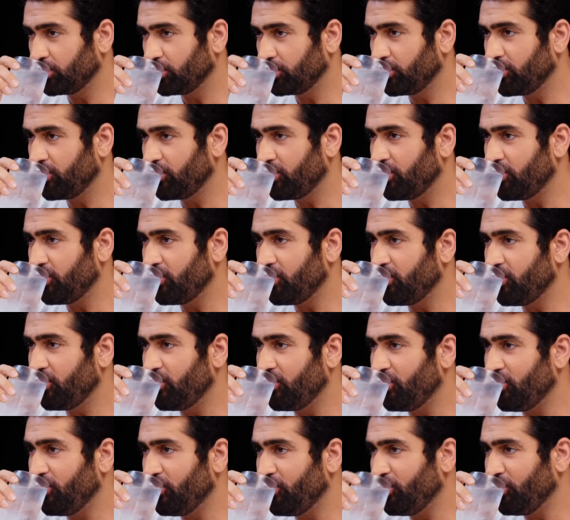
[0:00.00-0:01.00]
up in
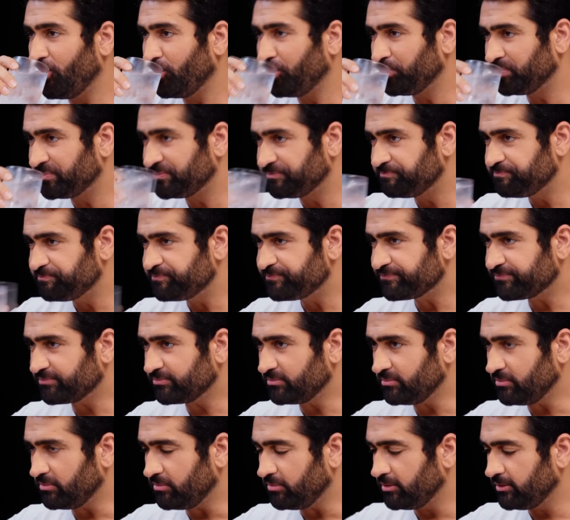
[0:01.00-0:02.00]
rural Iowa to go to
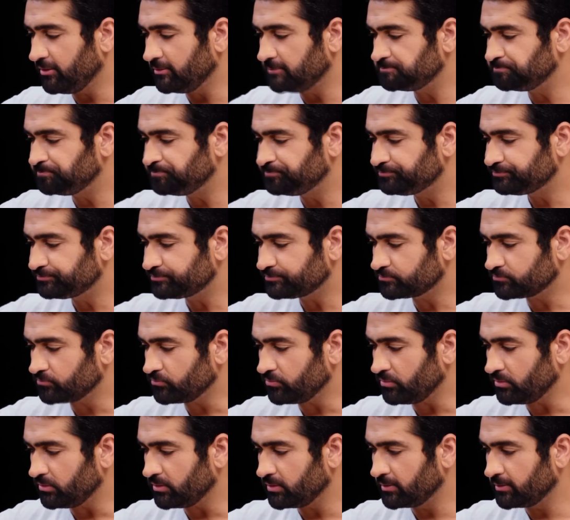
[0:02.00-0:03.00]
Grinnell, fresh
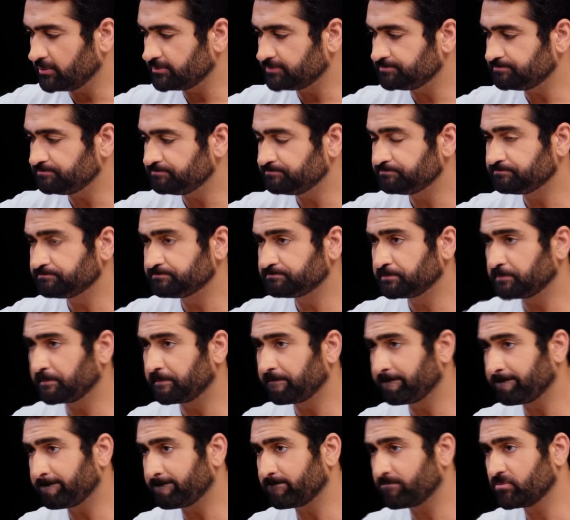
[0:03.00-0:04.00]
off the plane from
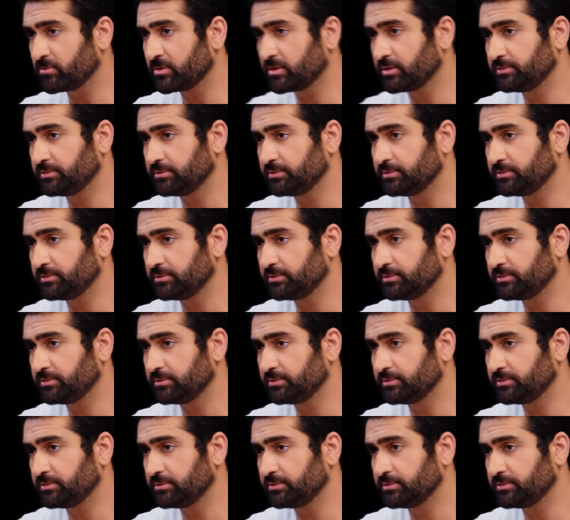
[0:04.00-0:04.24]
Karachi in